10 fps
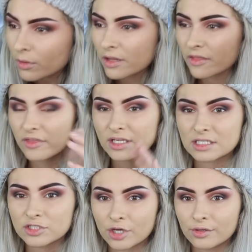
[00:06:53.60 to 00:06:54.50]
One of the things
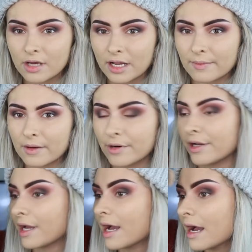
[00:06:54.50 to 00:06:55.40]
I don't like about
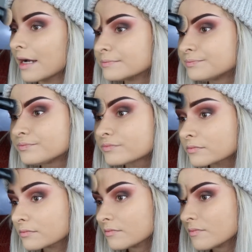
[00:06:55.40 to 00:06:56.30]
wearing a hat,
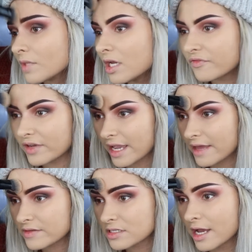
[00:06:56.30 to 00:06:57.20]
I
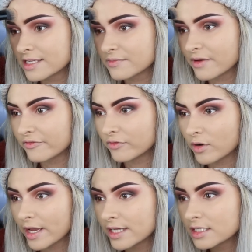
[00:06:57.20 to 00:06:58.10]
forget the size of my
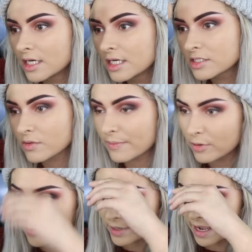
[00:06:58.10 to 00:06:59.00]
forehead. So I
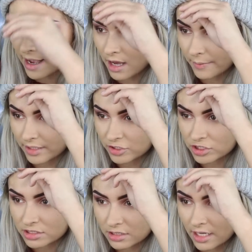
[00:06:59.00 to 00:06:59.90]
pull my hat up and it
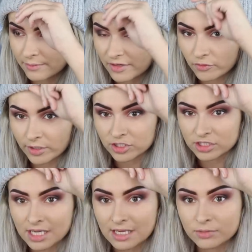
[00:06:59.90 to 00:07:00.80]
just, like my forehead
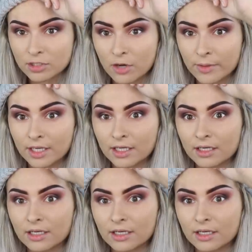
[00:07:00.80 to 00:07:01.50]
keeps going.